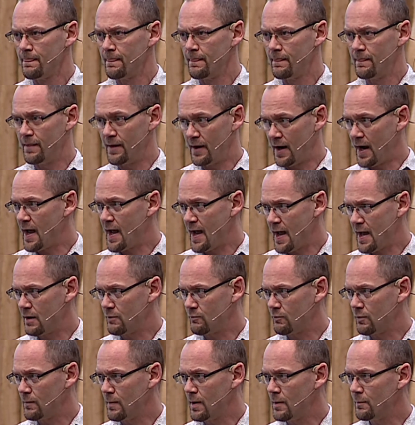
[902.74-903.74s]
that I hadn't
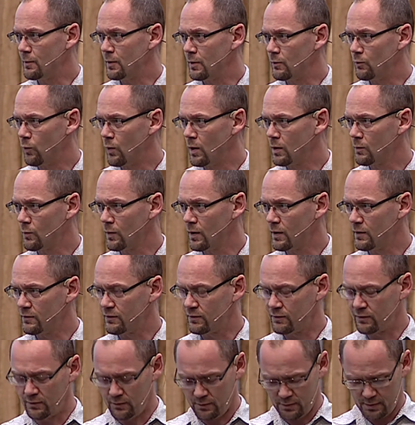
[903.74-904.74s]
remembered. One
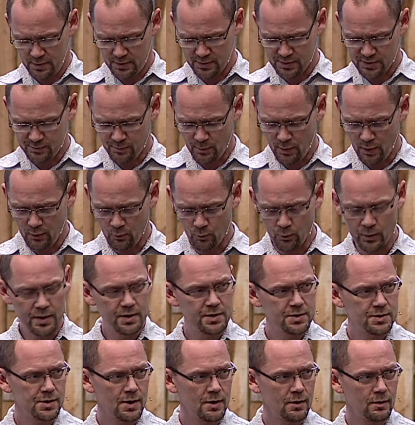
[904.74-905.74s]
was a small
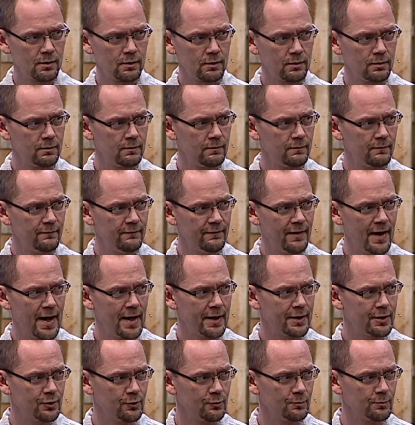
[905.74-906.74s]
wind tunnel
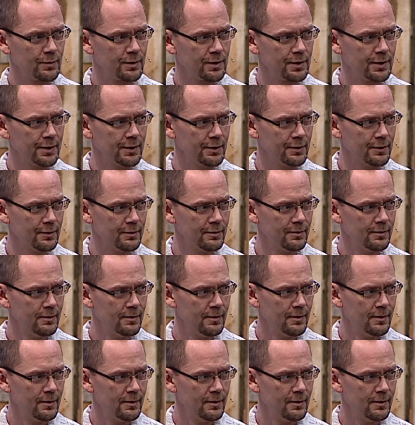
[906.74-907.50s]
vacuum cleaner